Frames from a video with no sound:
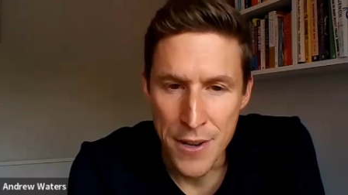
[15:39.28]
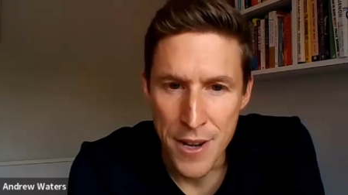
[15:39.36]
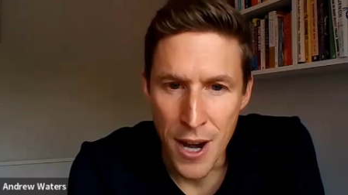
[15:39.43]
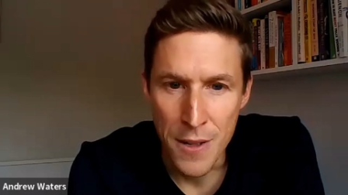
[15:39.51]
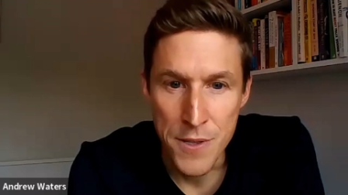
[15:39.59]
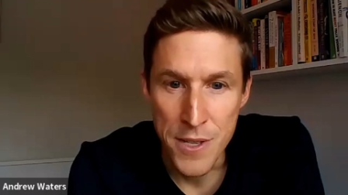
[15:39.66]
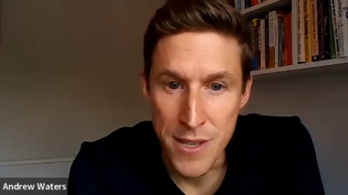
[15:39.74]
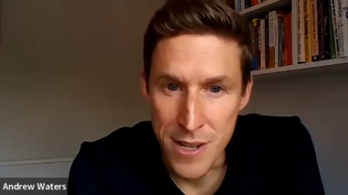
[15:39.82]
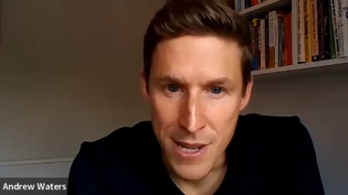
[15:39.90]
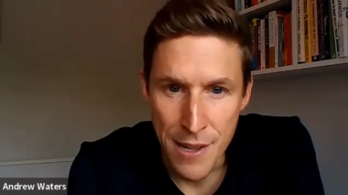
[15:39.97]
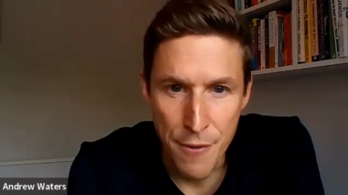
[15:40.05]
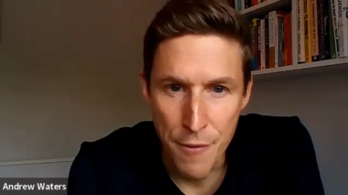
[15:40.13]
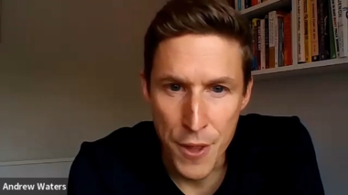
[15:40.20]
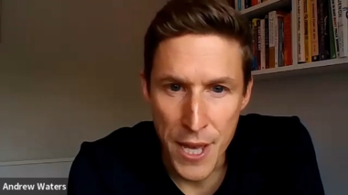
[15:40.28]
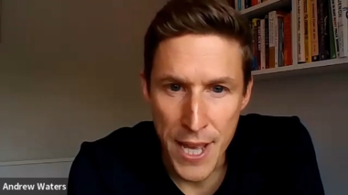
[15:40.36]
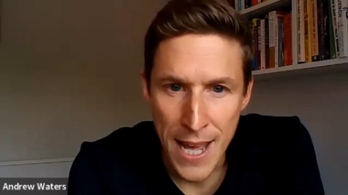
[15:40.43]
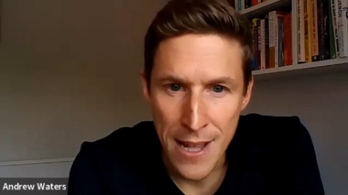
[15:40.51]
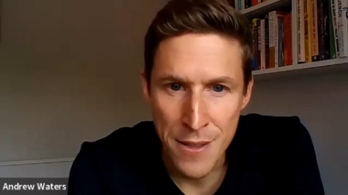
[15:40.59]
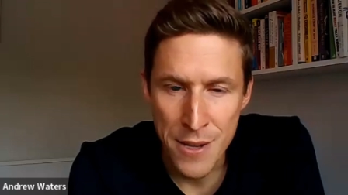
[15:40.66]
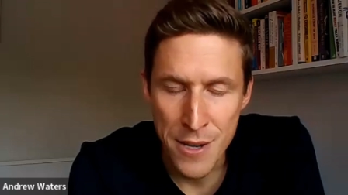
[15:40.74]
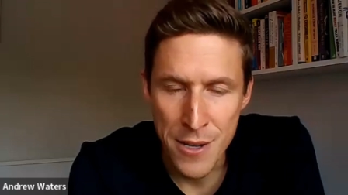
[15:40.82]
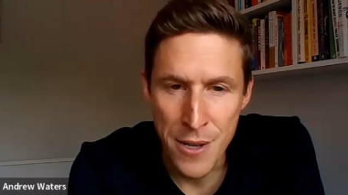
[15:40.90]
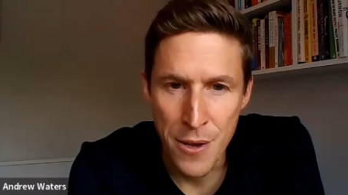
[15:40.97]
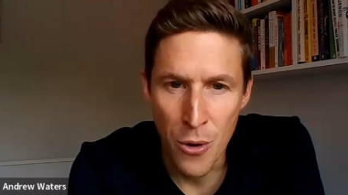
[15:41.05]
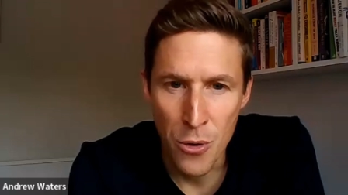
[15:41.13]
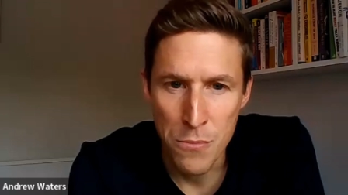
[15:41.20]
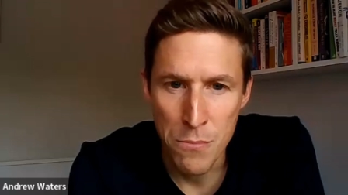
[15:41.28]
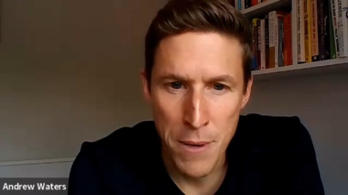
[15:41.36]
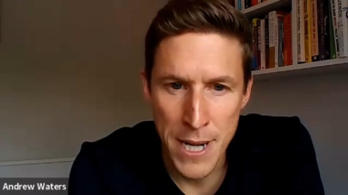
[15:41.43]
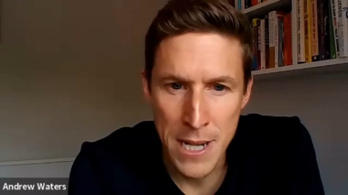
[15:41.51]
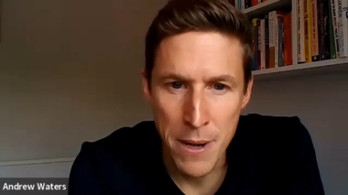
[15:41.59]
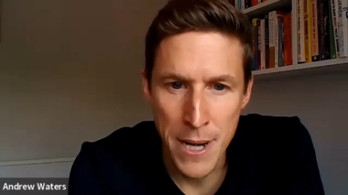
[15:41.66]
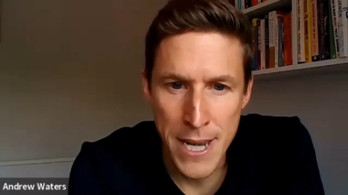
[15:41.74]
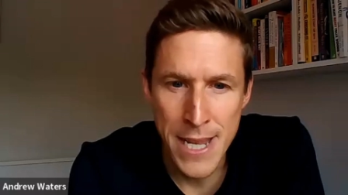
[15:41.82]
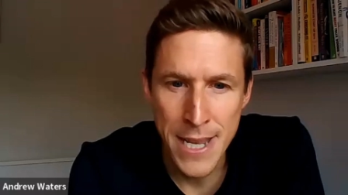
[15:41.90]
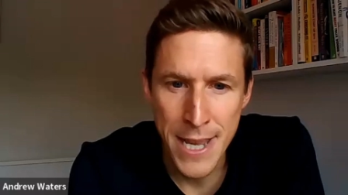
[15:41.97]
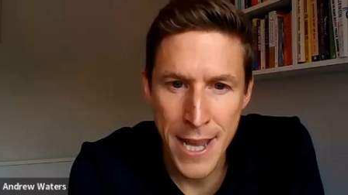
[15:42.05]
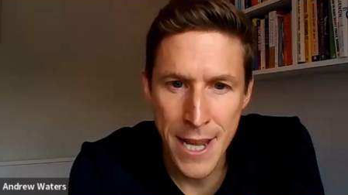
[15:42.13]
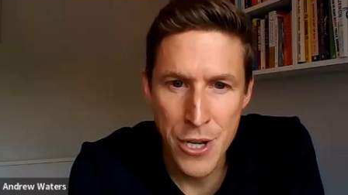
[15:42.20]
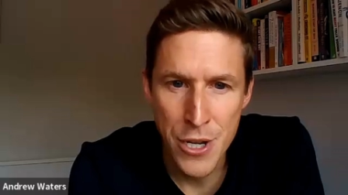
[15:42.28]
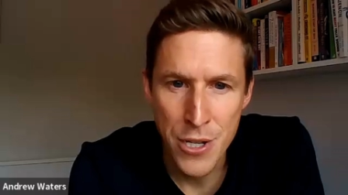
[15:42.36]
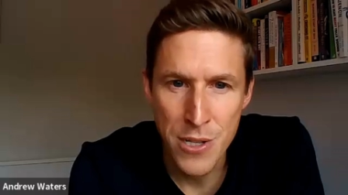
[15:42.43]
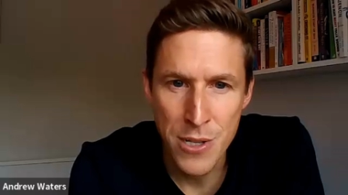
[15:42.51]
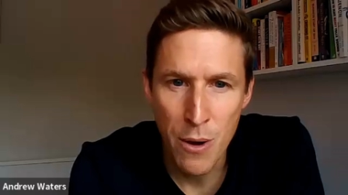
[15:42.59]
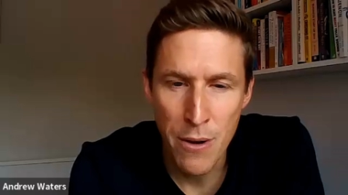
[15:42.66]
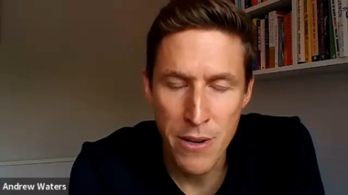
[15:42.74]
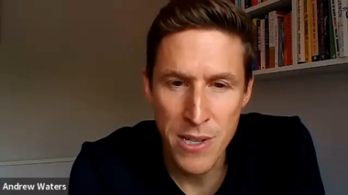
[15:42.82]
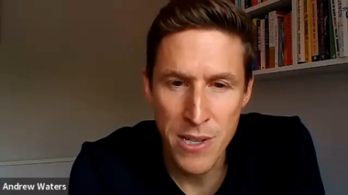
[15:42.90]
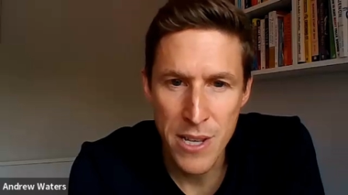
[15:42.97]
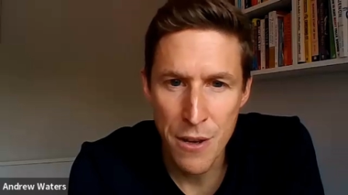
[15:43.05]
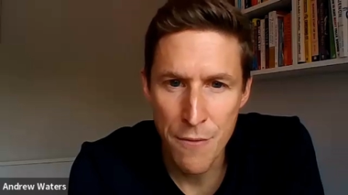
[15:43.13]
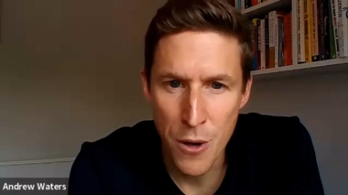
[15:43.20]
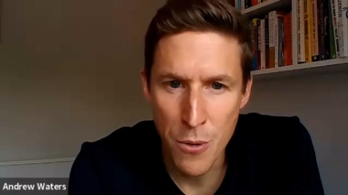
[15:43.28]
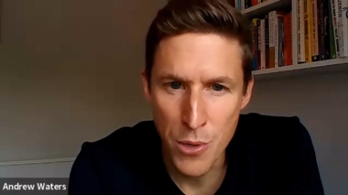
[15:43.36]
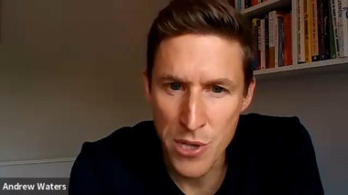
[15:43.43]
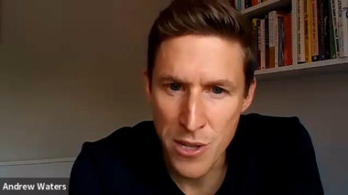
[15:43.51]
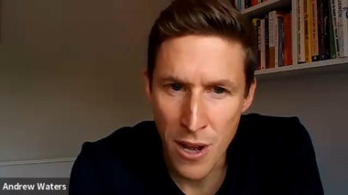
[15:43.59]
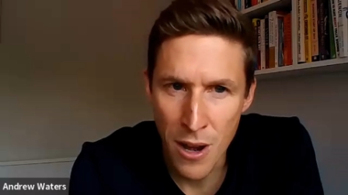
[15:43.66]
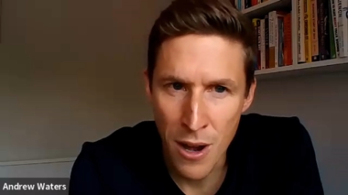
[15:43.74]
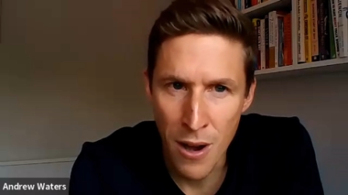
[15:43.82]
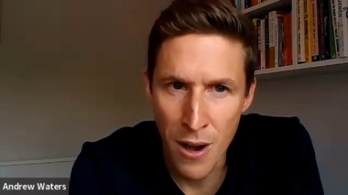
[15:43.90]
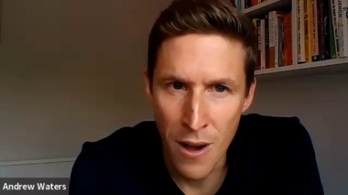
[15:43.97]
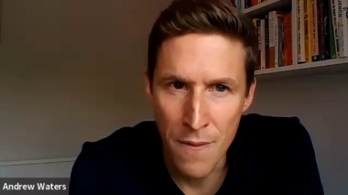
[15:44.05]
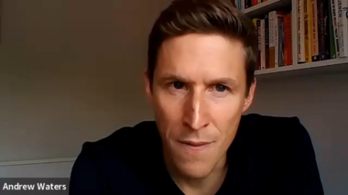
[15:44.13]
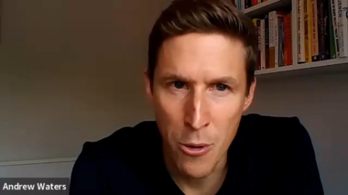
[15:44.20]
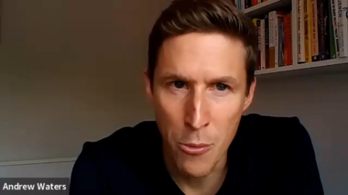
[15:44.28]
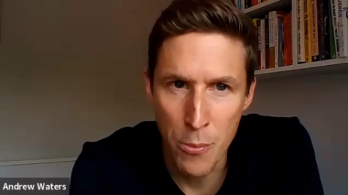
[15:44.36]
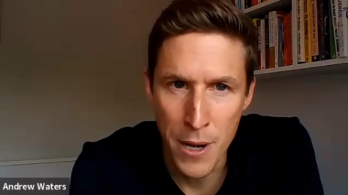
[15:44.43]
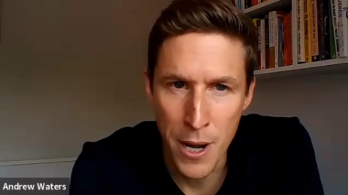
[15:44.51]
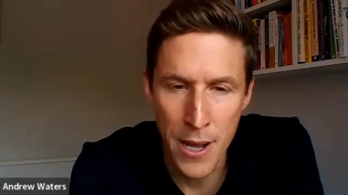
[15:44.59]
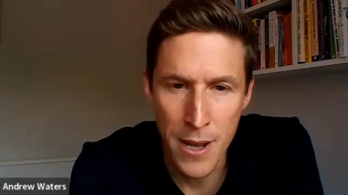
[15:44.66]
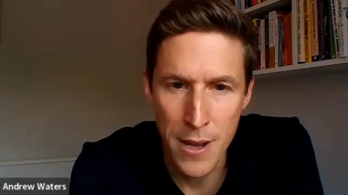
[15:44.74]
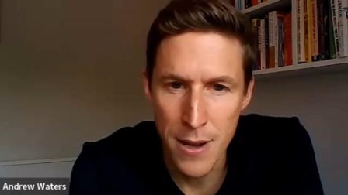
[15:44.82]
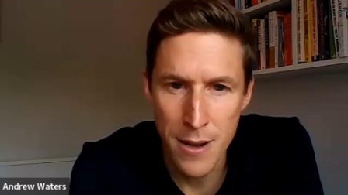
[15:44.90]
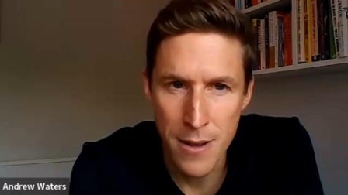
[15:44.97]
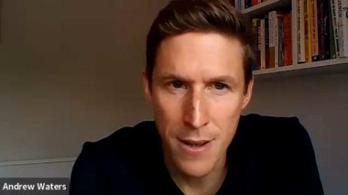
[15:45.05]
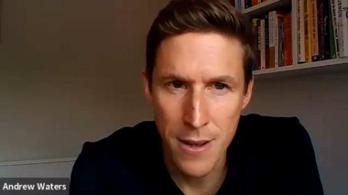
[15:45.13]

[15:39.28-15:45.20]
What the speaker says: and under-deliver for the candidate on many, many occasions, where a CFO will start and they'll be like,